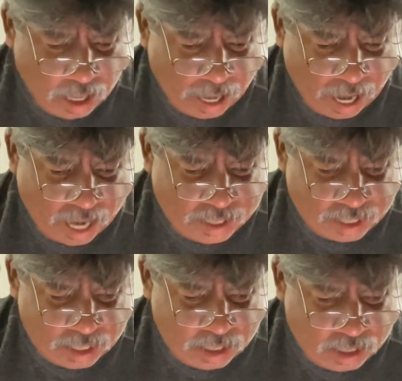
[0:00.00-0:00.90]
has
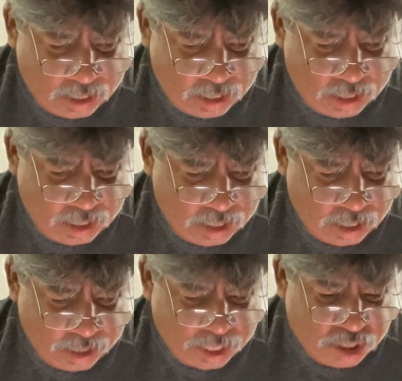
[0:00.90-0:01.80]

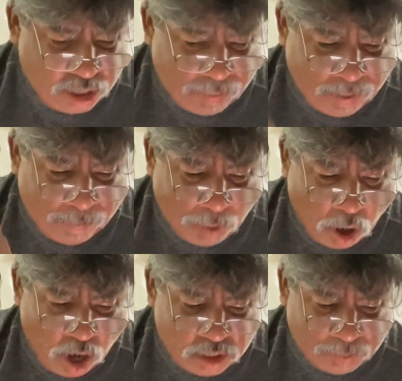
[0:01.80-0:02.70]
initially been
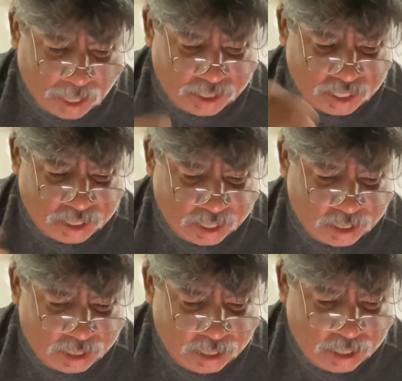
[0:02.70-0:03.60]
paused pending the
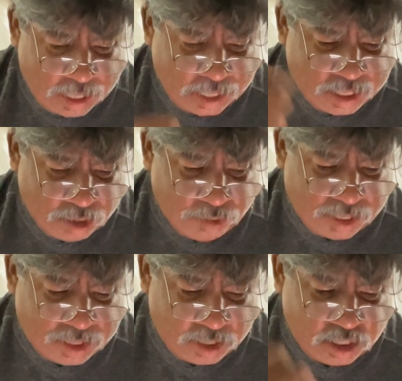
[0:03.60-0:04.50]

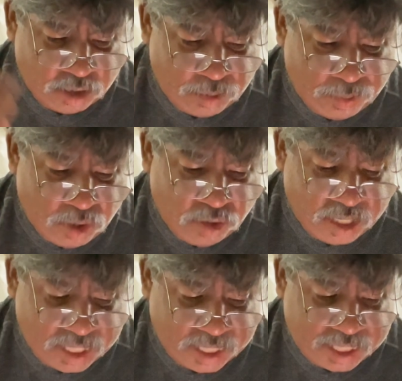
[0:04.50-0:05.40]
consideration of the
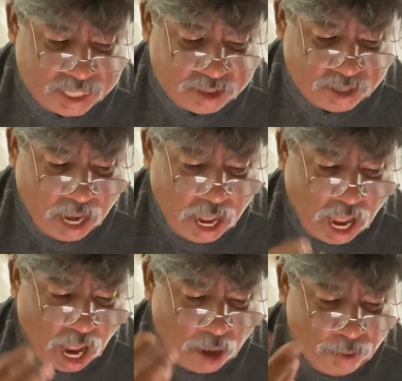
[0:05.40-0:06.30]
immunity decision.
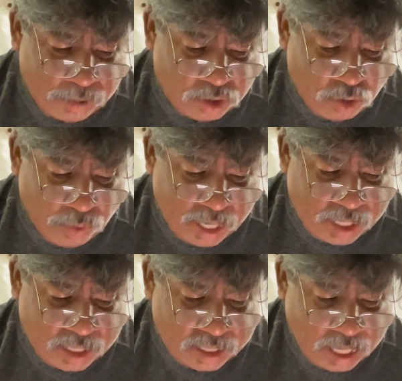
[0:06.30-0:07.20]
However, 2
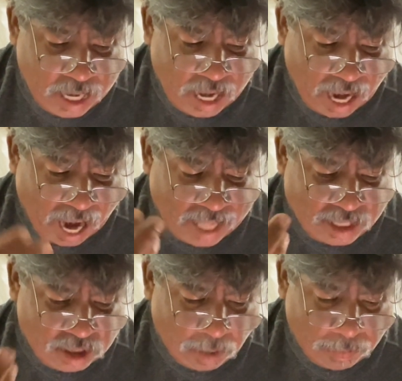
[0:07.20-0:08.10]
weeks
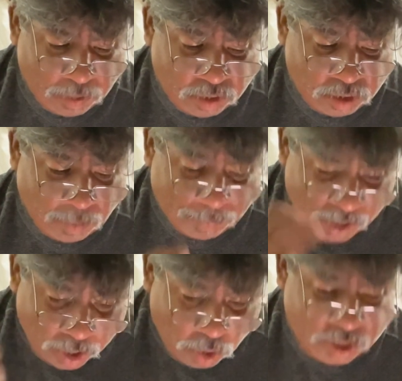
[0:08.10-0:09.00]
after the
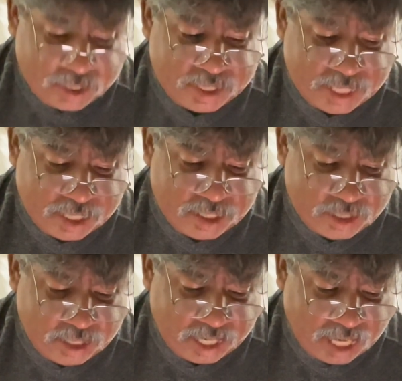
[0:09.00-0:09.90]
Supreme Court
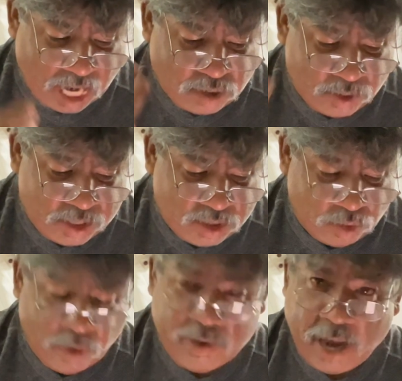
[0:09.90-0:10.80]
decision, the case was
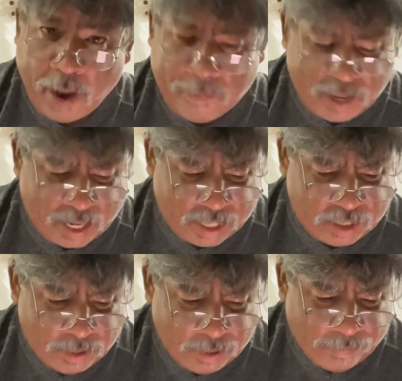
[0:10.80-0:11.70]
thrown out by
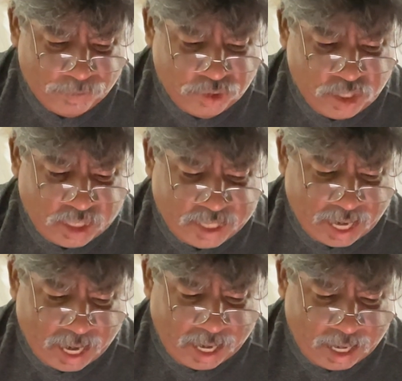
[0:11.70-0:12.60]
Judge
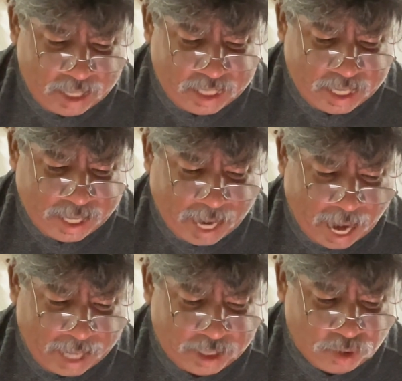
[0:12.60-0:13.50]
Eileen
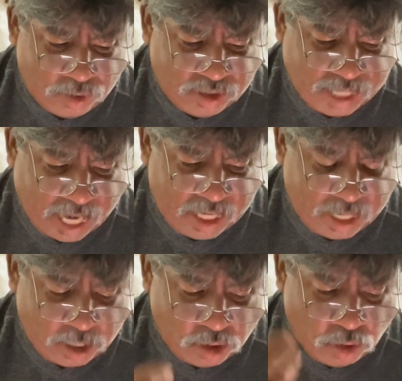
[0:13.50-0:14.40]
Cannon, who stated
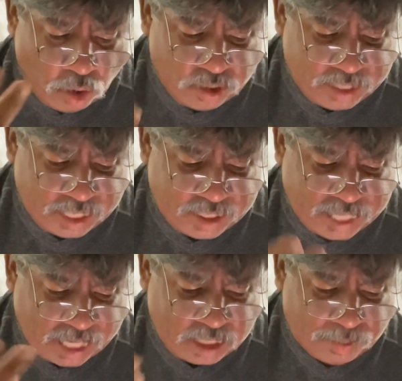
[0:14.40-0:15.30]
in an order that
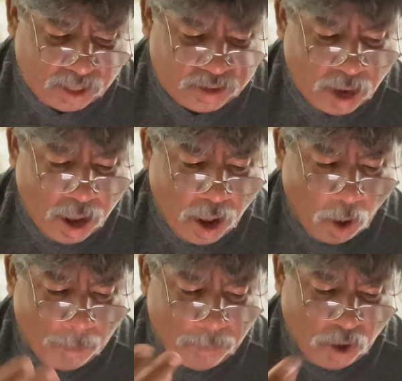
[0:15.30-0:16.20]
Jack Smith's
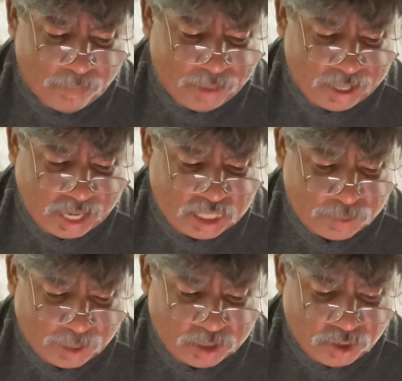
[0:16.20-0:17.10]
appointment as
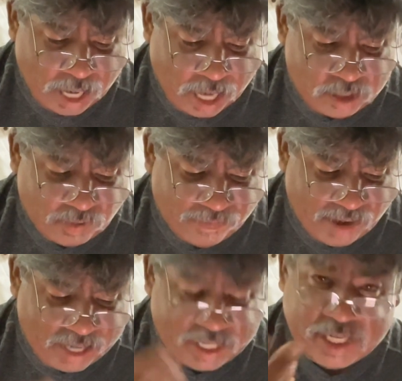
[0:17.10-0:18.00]
special counsel
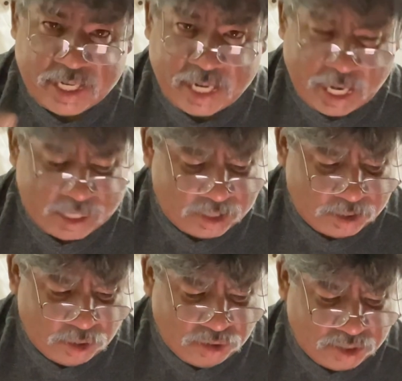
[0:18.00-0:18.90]
violated the
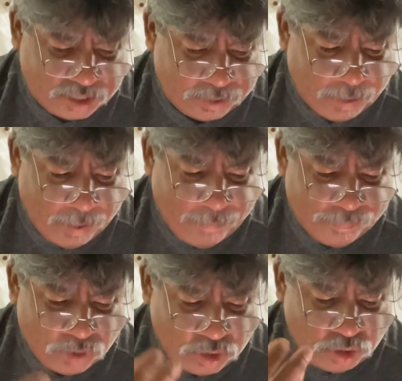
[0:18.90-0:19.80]
Constitution.
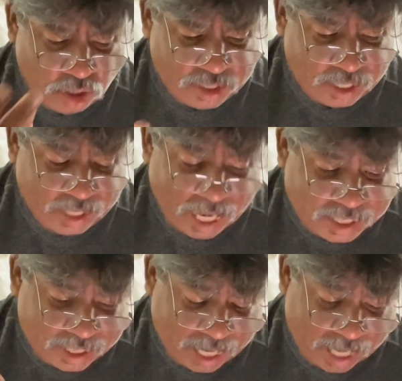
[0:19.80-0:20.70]
The Georgia
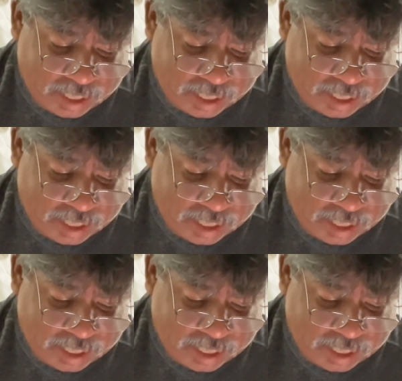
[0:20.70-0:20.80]
election case